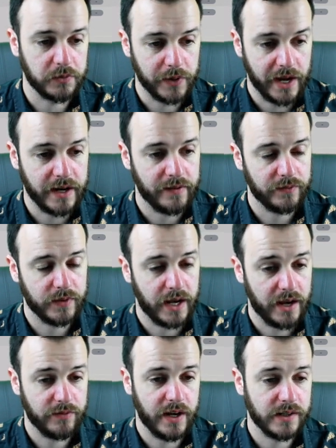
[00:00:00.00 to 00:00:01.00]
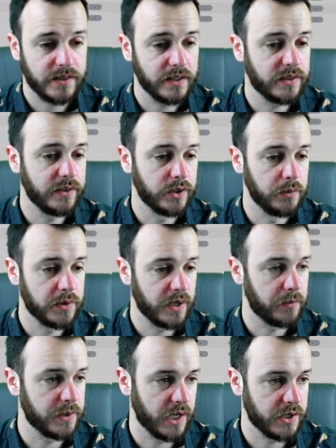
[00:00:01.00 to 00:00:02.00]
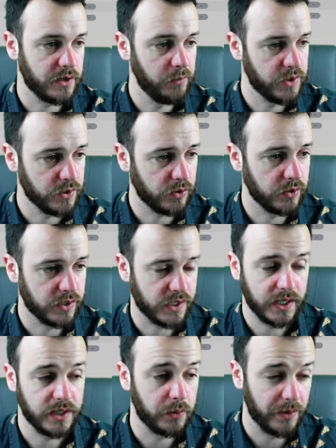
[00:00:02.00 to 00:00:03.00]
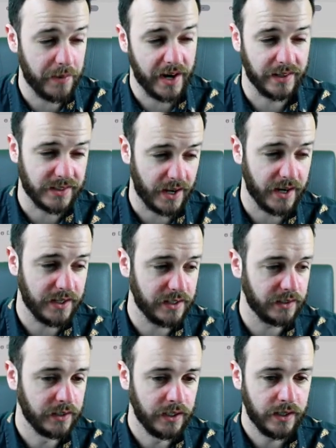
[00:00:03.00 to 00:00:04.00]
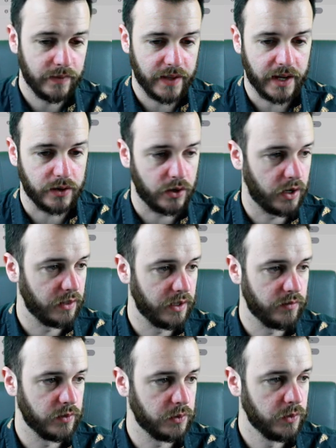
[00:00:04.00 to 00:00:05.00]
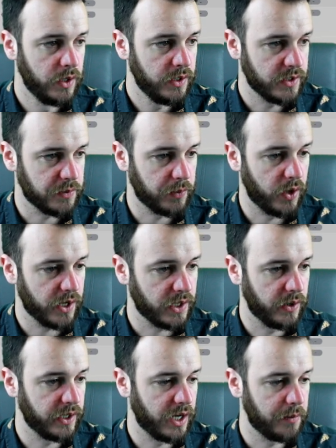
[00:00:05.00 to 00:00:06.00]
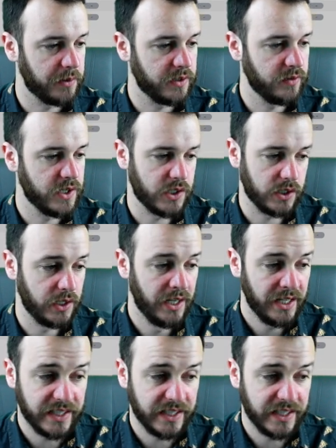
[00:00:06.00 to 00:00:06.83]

We have had 62% possession, which is good to see that we're maintaining that high level despite going up a division.